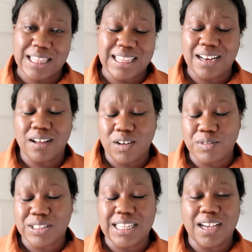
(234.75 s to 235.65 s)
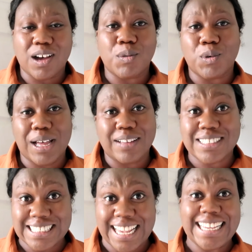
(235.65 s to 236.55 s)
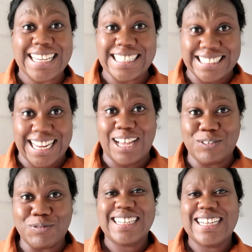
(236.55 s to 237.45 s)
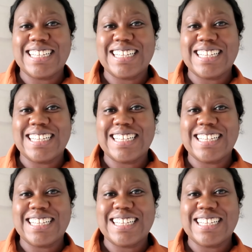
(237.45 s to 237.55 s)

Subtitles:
and then obviously I will have to take it down.